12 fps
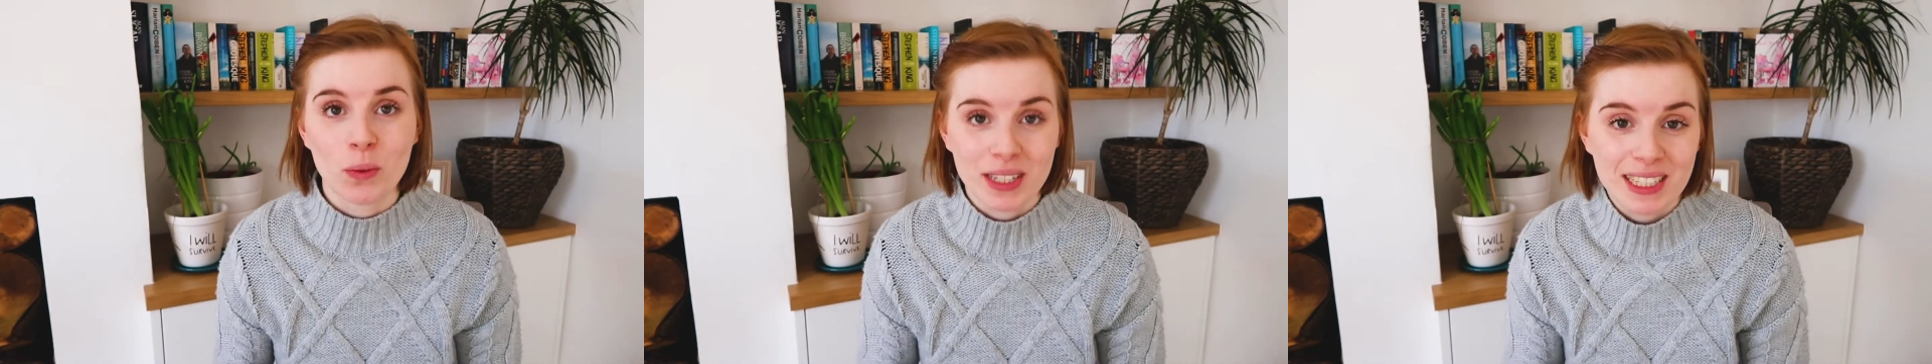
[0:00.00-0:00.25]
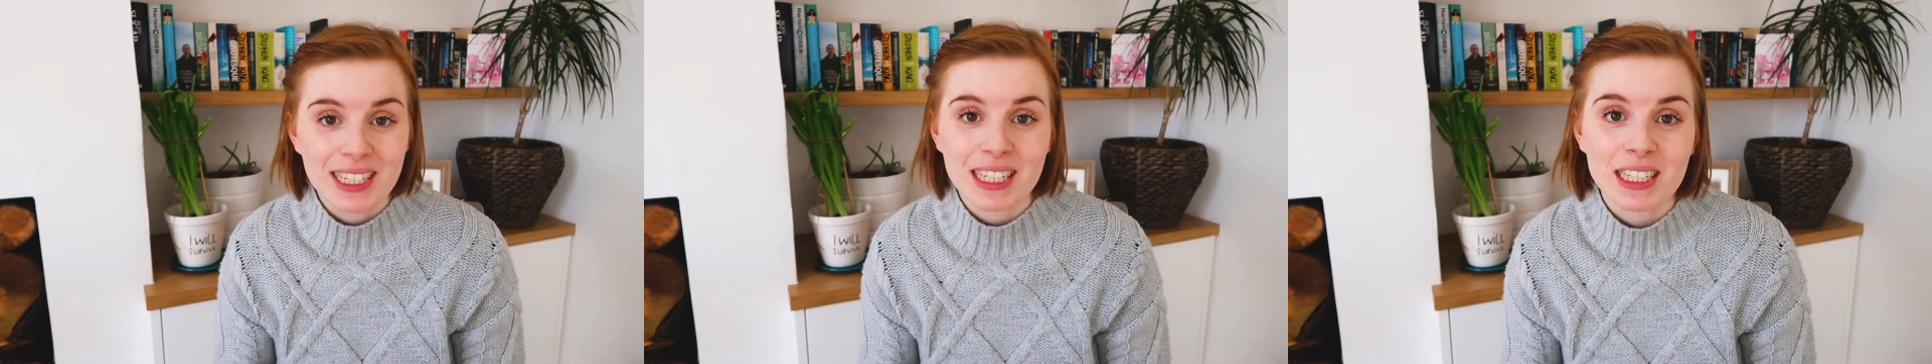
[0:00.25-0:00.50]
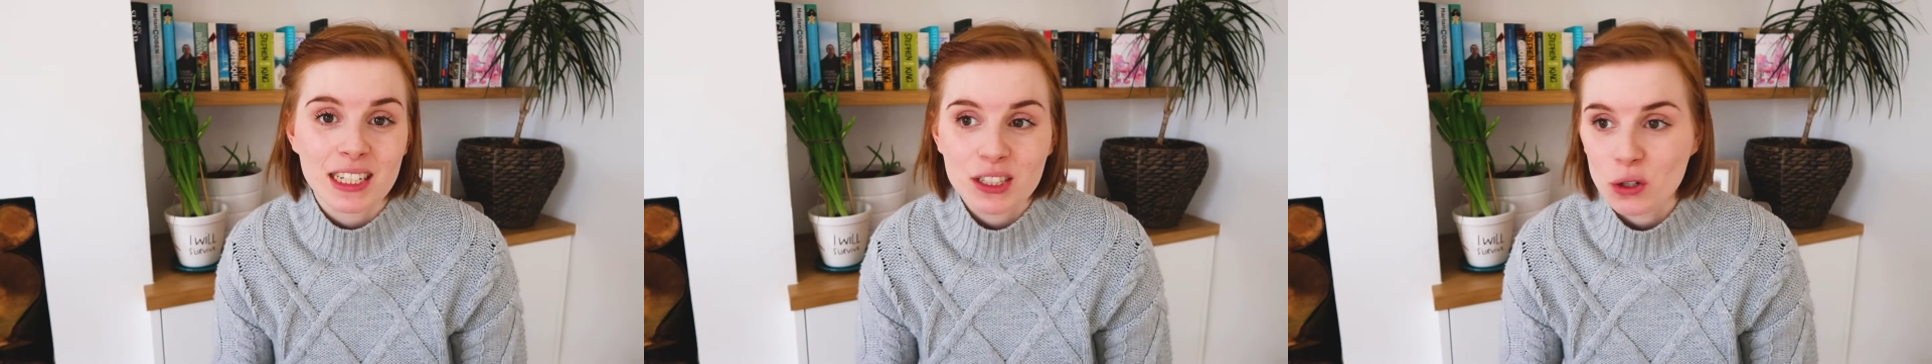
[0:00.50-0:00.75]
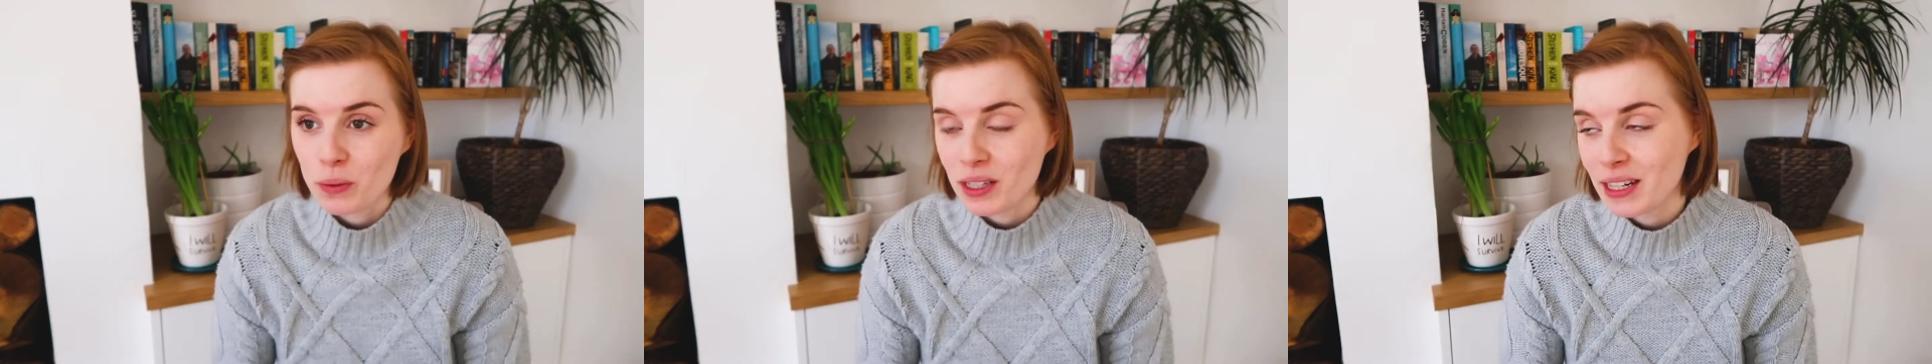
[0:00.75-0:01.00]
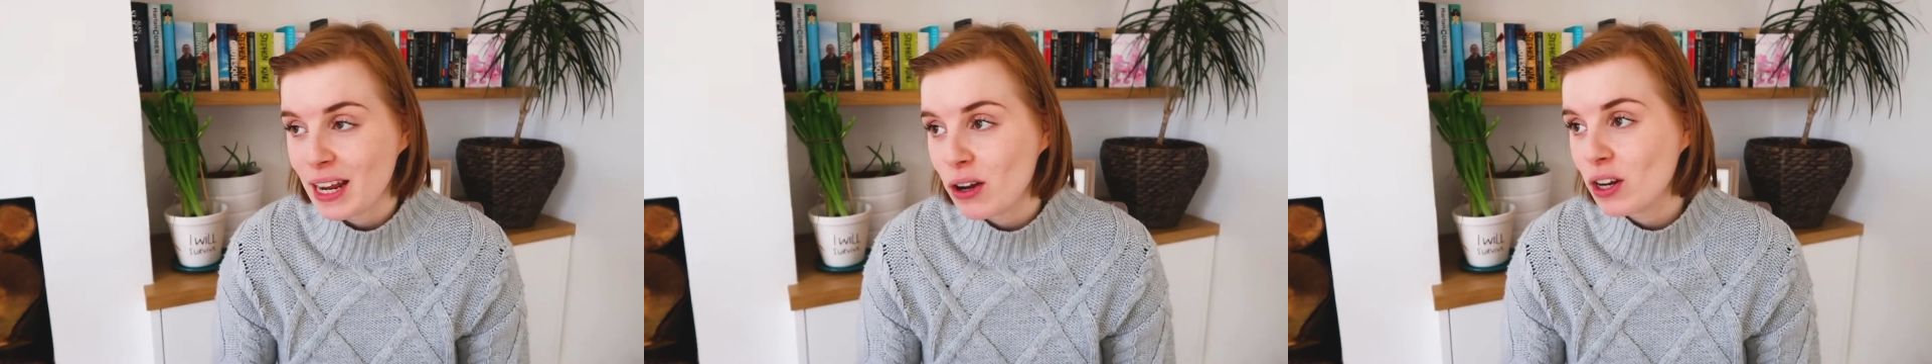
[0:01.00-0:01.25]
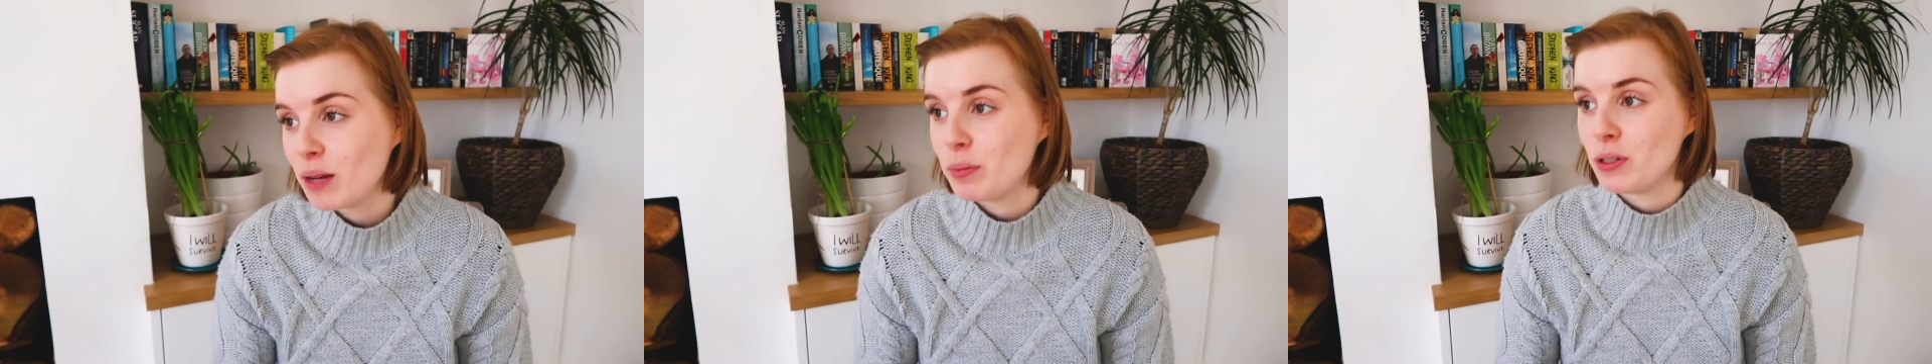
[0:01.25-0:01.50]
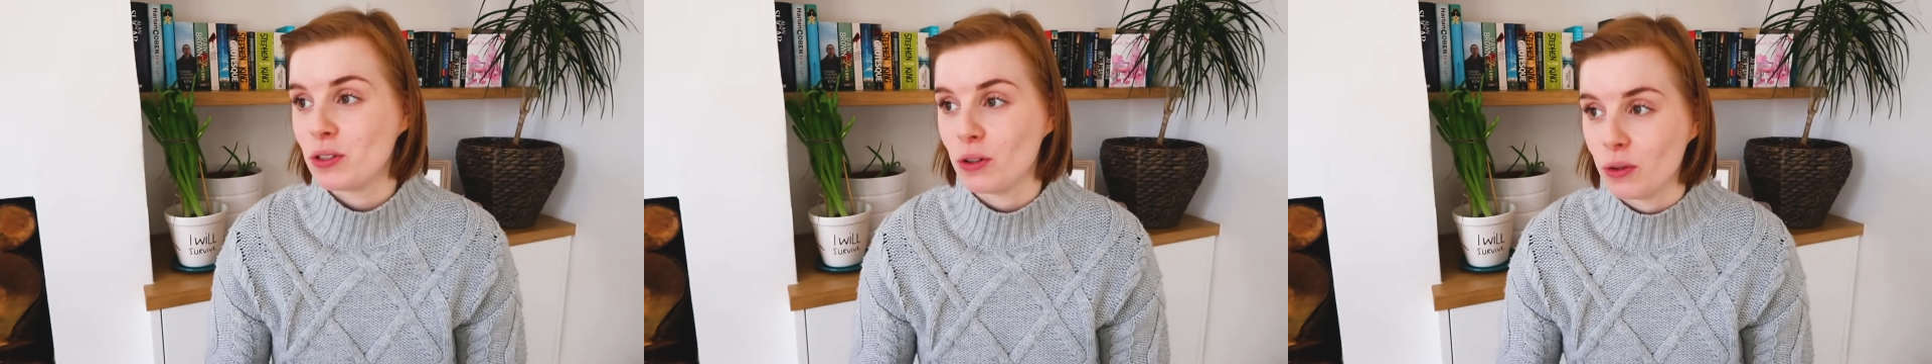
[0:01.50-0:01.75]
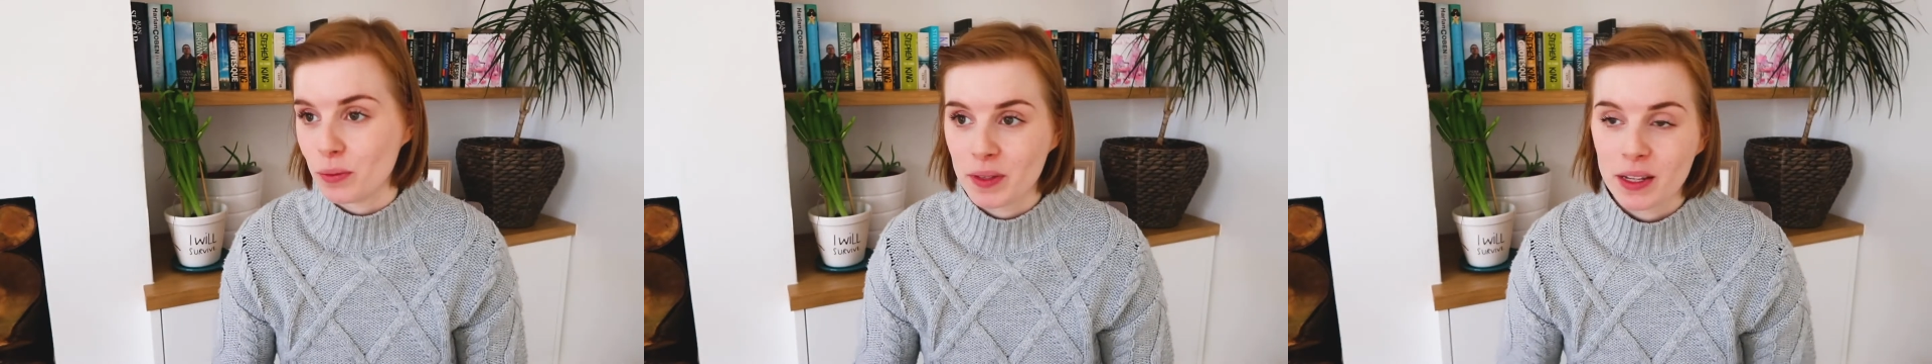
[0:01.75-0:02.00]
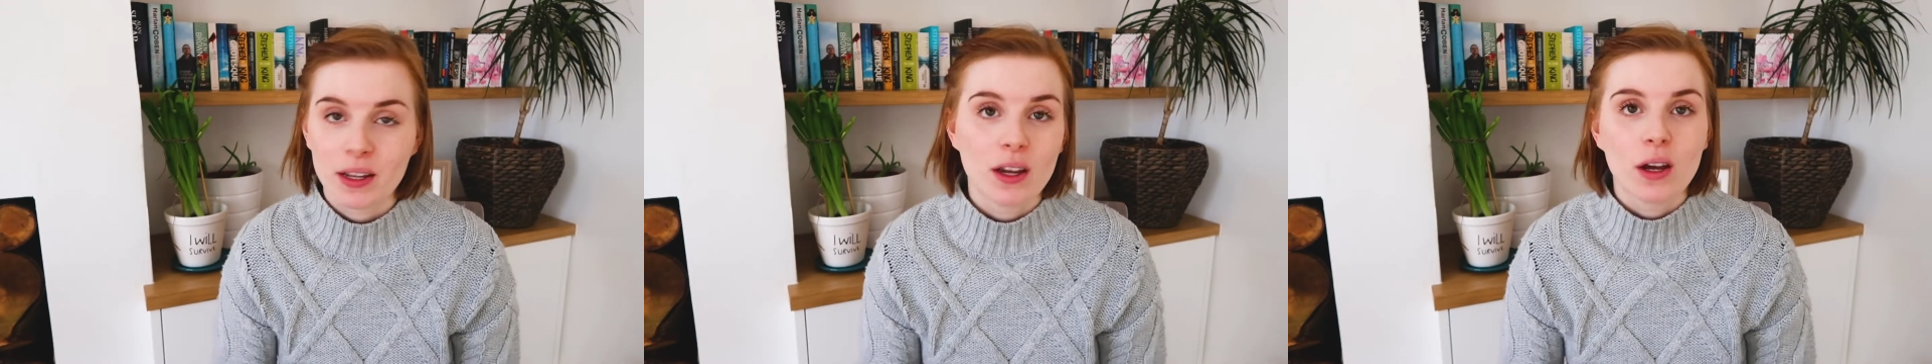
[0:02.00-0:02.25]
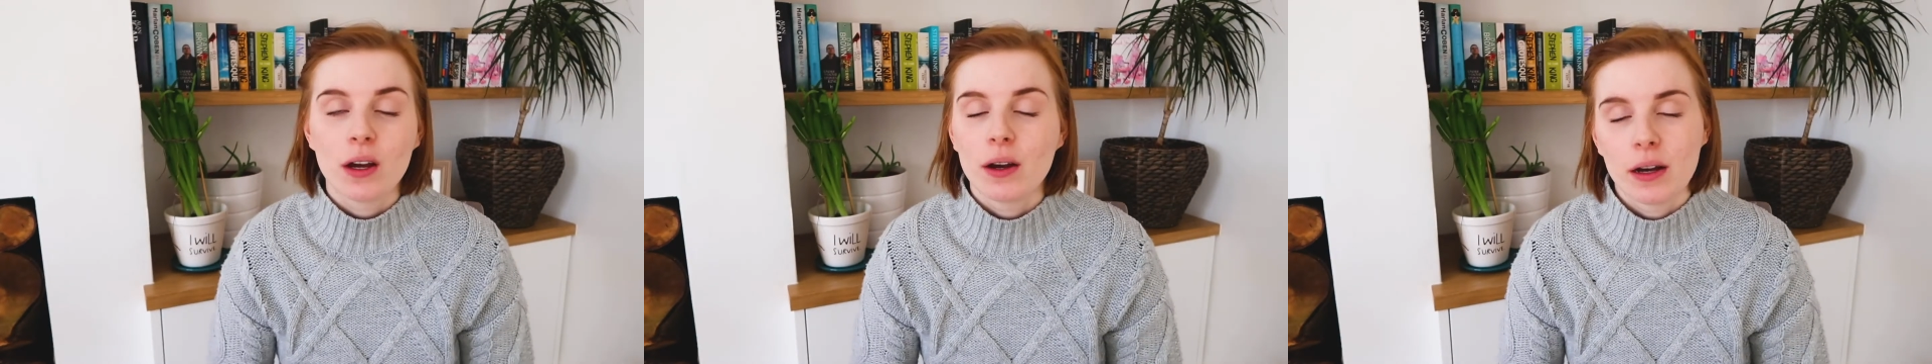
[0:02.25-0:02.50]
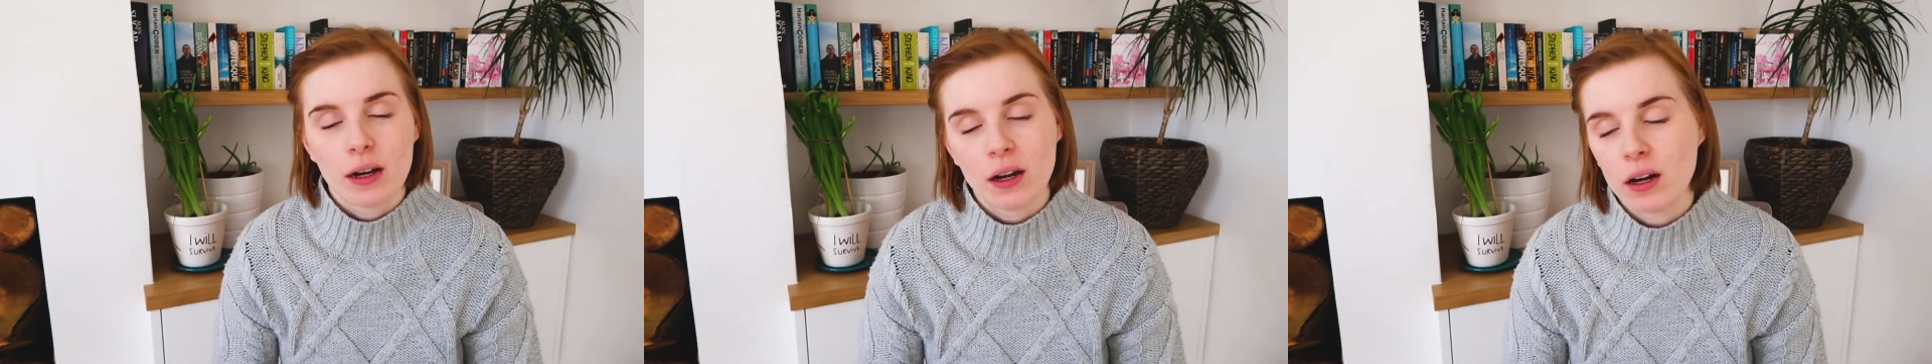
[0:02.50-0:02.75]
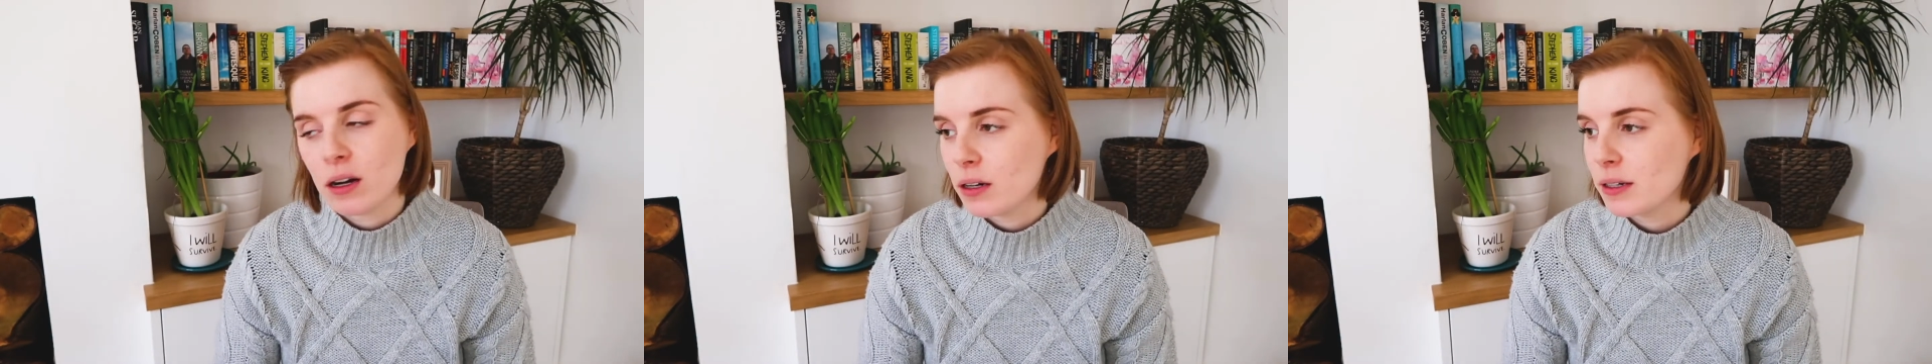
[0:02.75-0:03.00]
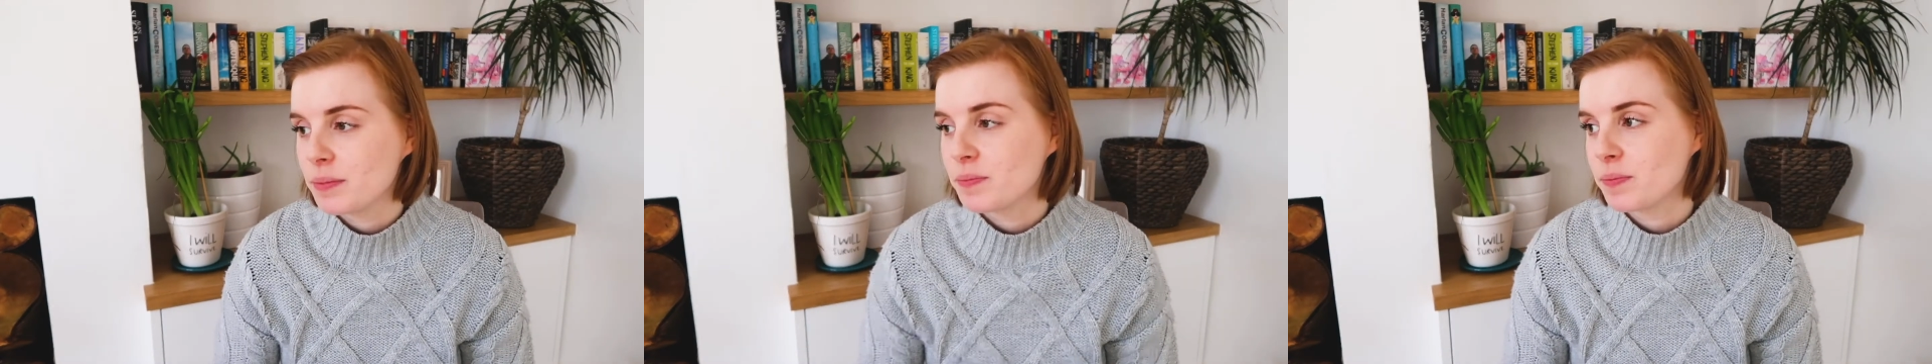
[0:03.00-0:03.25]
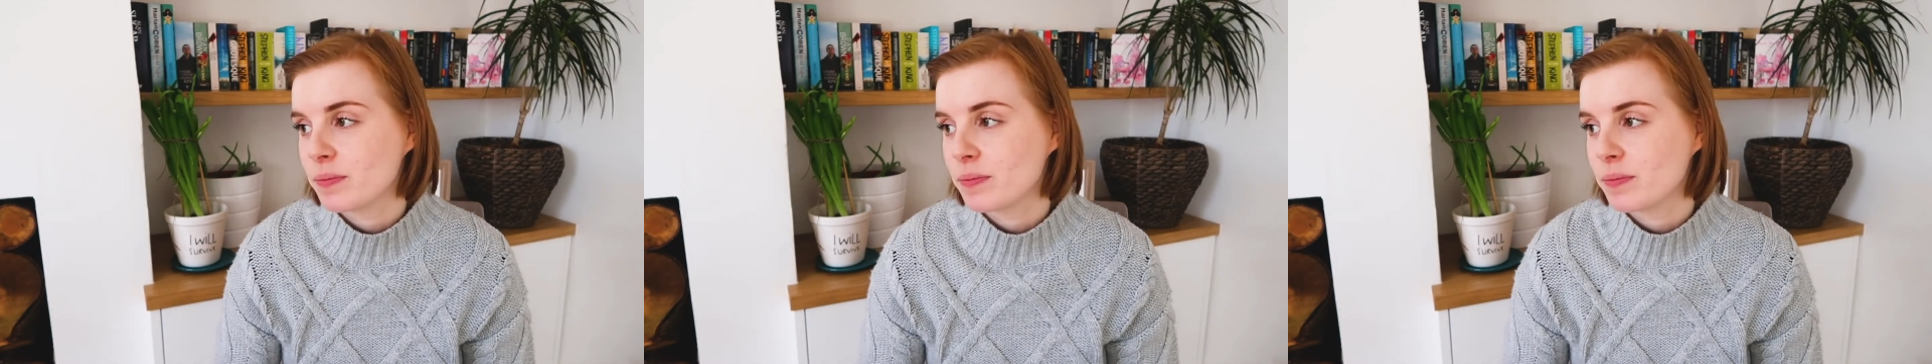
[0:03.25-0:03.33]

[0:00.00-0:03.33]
with scissors or with nail clippers or, oh,